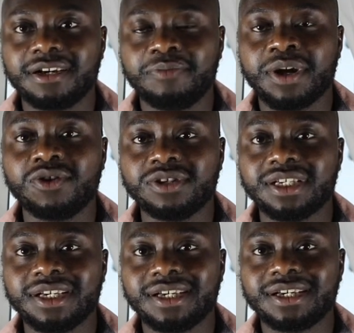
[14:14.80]

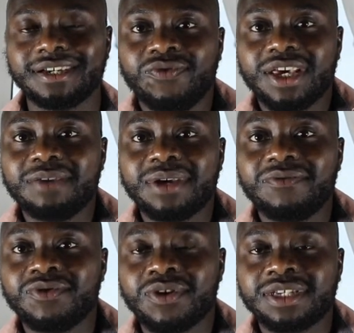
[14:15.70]
Because if you keep
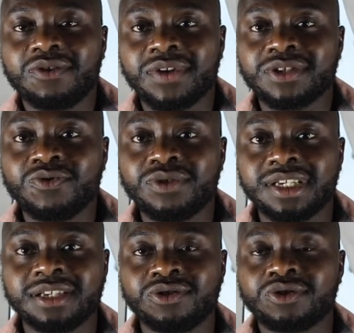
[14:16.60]
giving yourself
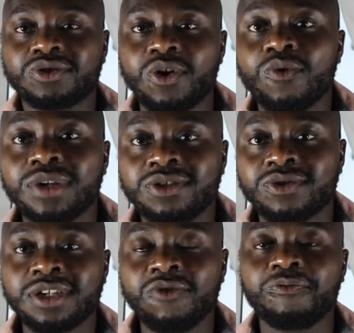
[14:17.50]
excuses, you're just holding
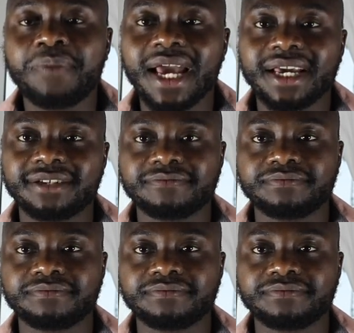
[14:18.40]
yourself back.